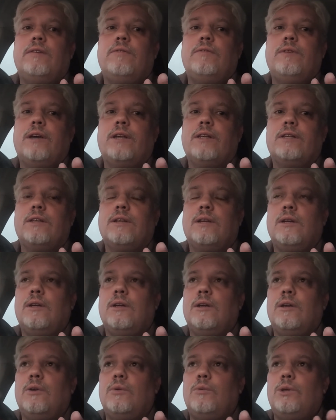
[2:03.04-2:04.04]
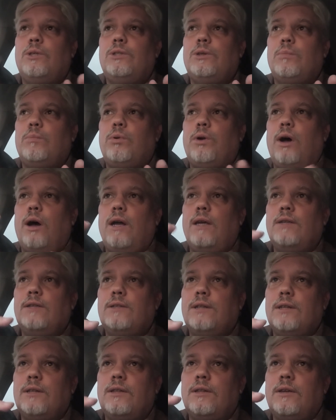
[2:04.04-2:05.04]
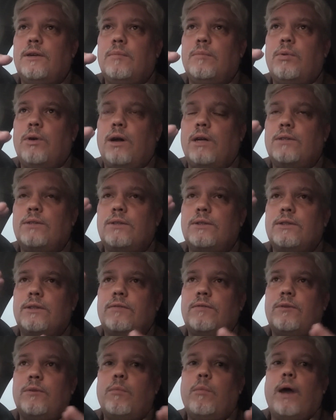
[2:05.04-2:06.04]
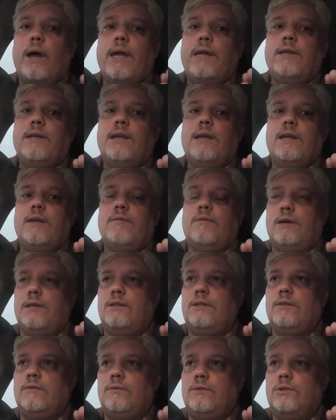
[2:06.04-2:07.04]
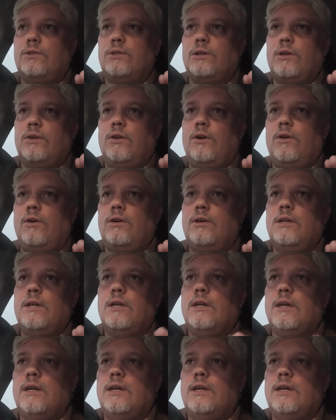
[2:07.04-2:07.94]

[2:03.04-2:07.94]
In fact, we're surprised that the prices have remained elevated for so long,